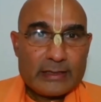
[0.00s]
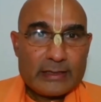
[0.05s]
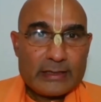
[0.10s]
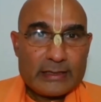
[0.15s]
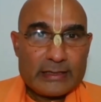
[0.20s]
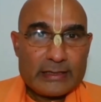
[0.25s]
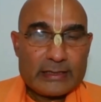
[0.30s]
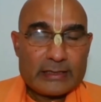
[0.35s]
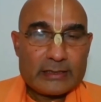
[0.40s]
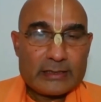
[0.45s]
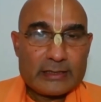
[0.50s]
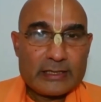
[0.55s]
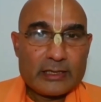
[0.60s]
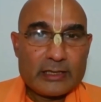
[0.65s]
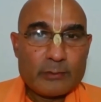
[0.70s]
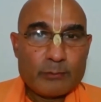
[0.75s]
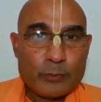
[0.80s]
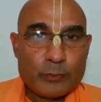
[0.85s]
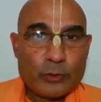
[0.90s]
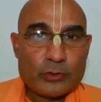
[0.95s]
and the
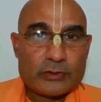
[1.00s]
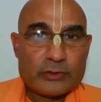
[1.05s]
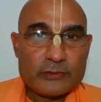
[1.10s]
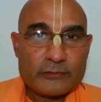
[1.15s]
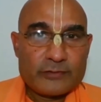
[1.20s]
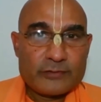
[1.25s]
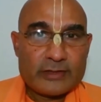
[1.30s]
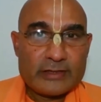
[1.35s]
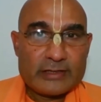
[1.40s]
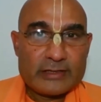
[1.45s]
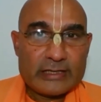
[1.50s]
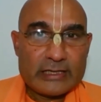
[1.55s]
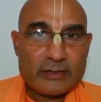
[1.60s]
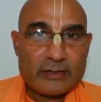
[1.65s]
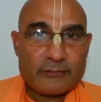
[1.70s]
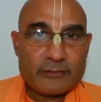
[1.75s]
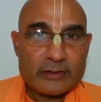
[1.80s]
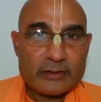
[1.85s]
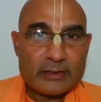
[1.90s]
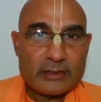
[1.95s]
abode of
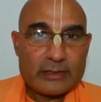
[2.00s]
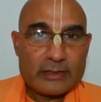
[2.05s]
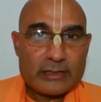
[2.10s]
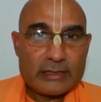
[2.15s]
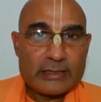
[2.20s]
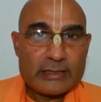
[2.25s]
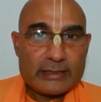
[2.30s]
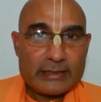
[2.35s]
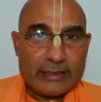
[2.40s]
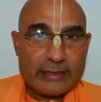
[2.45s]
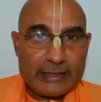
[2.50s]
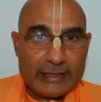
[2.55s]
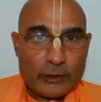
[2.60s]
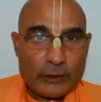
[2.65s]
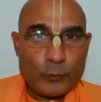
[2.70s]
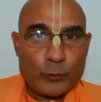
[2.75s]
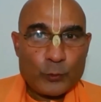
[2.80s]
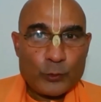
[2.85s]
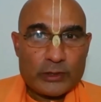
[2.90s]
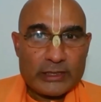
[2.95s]
Vrindavan are
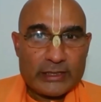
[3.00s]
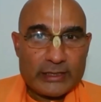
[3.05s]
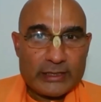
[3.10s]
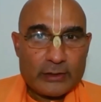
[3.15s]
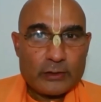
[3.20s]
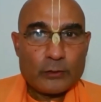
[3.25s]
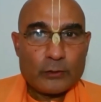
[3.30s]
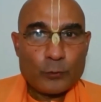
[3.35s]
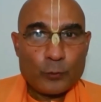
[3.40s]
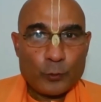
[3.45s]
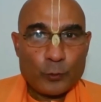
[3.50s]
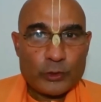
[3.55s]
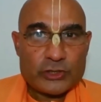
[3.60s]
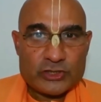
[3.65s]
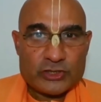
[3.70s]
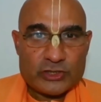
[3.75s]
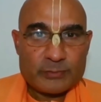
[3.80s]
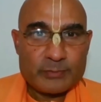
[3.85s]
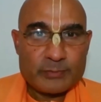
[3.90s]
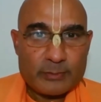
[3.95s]
equally
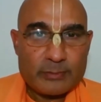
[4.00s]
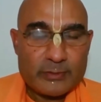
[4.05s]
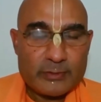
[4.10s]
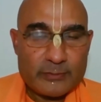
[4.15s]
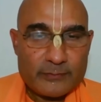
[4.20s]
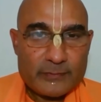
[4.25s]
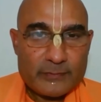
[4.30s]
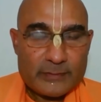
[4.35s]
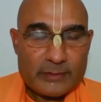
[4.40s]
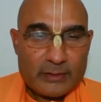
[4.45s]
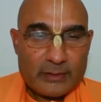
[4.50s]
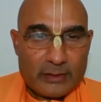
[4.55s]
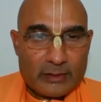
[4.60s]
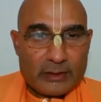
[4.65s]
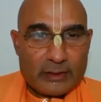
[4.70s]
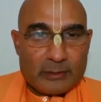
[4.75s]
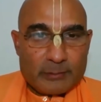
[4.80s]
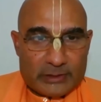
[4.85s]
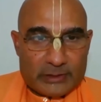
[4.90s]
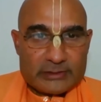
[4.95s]
worshipable.
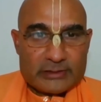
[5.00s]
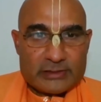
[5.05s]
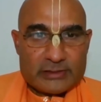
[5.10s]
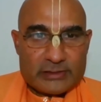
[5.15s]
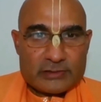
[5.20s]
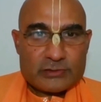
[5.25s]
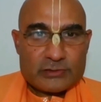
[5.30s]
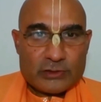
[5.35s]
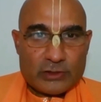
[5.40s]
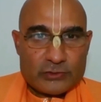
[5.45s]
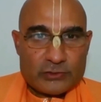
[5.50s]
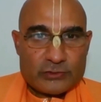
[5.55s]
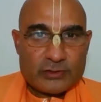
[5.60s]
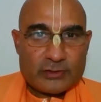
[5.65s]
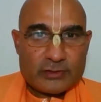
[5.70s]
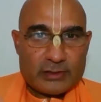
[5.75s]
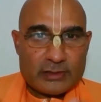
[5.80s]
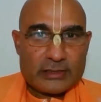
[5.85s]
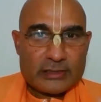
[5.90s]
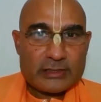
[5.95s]
But this is also in
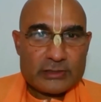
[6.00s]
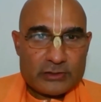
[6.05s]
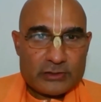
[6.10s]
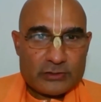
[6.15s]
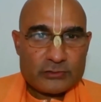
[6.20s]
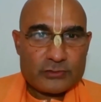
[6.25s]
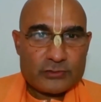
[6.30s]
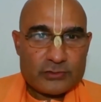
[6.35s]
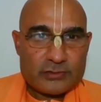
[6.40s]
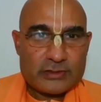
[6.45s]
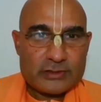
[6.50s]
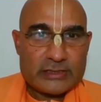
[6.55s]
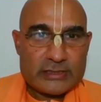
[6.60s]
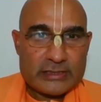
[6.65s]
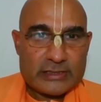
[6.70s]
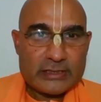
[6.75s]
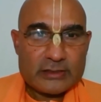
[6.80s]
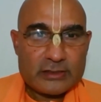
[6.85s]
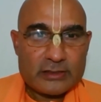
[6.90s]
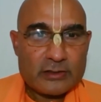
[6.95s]
relation to Sri
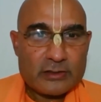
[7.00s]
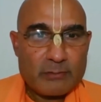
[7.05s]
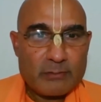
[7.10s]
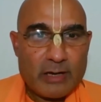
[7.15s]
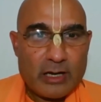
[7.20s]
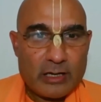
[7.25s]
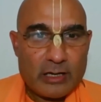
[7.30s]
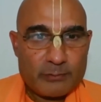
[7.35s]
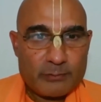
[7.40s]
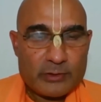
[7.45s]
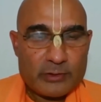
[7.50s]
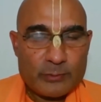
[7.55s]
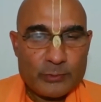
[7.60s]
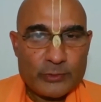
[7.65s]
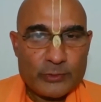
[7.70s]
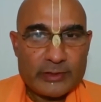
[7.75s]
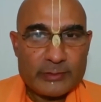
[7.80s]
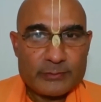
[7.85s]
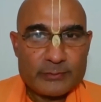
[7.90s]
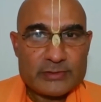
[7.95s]
Chaitanya
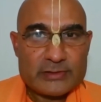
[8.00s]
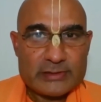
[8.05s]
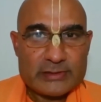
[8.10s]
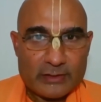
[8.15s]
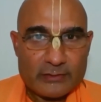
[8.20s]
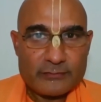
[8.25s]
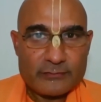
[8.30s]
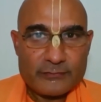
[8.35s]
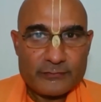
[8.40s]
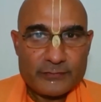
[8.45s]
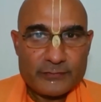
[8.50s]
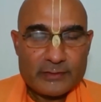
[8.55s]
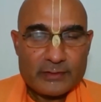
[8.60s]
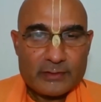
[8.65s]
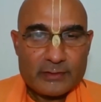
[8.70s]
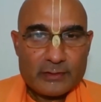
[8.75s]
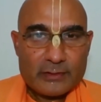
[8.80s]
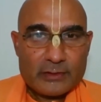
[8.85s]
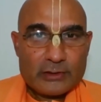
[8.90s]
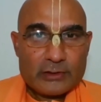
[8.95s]
Mahaprabhu himself.
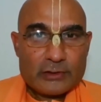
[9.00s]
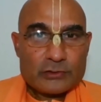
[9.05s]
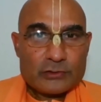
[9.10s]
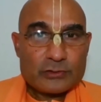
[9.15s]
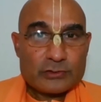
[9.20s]
So